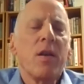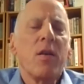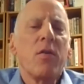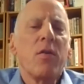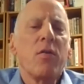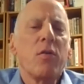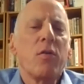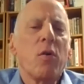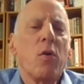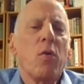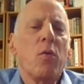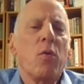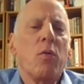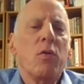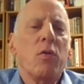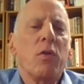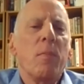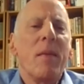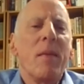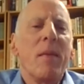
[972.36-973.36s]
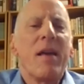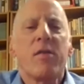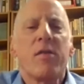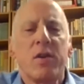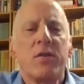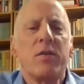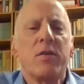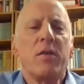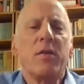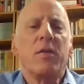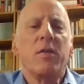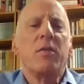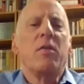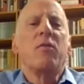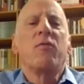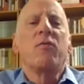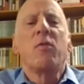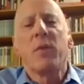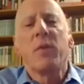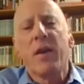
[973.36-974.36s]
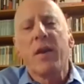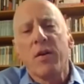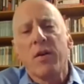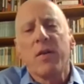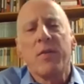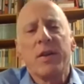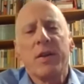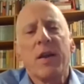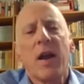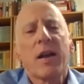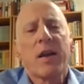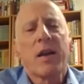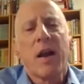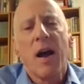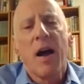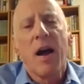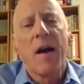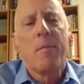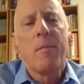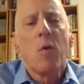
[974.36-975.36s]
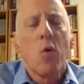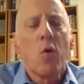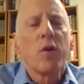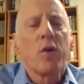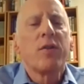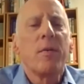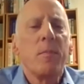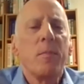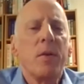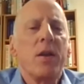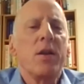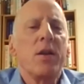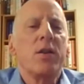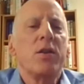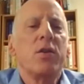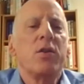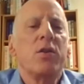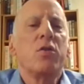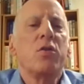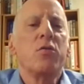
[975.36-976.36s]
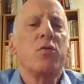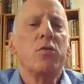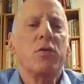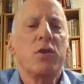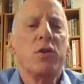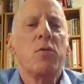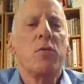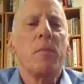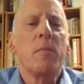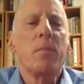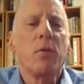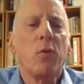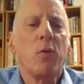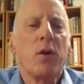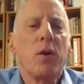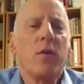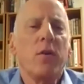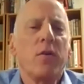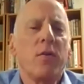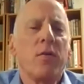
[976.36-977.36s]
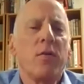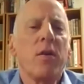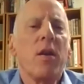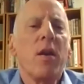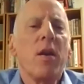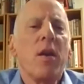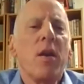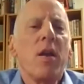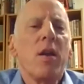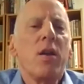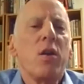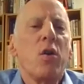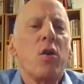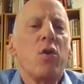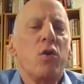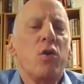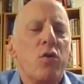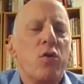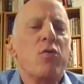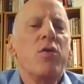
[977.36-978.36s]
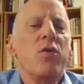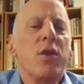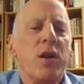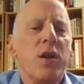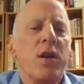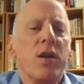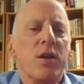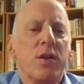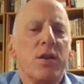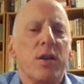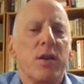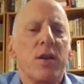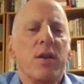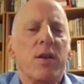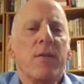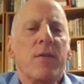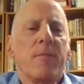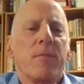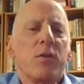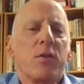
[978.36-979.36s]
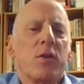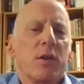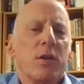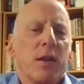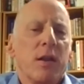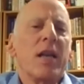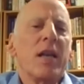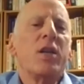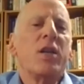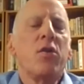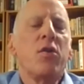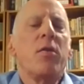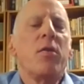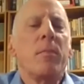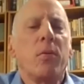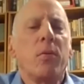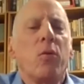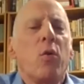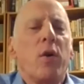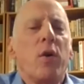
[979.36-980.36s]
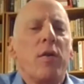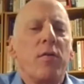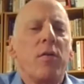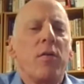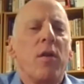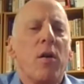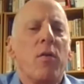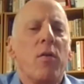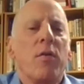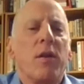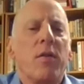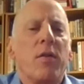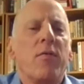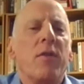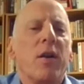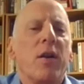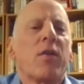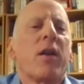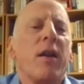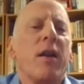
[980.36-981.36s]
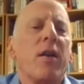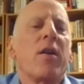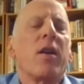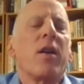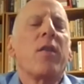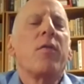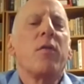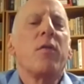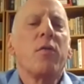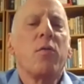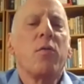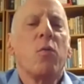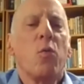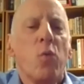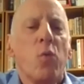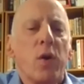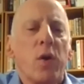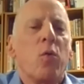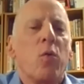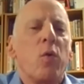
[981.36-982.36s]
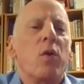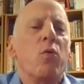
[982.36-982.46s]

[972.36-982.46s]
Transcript: So the message from caregiving.com ought to be to employers, you know, you need to let your employees know that if they're caregivers, we